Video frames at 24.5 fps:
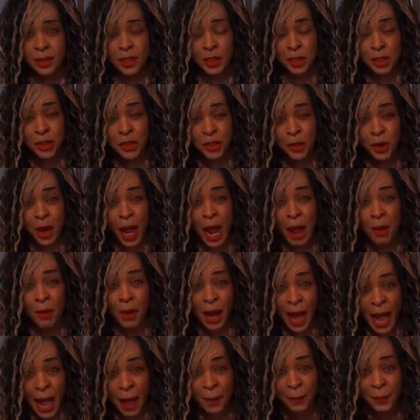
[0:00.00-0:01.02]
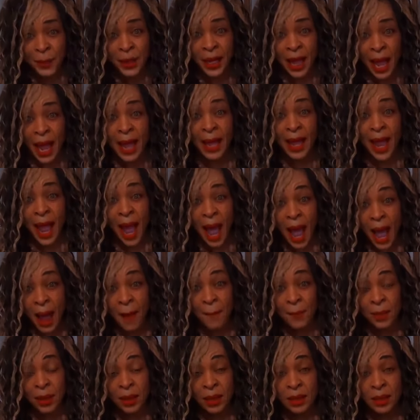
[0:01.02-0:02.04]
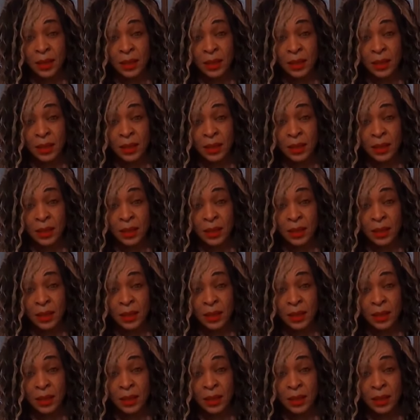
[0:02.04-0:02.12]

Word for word: Do you know how happy I am?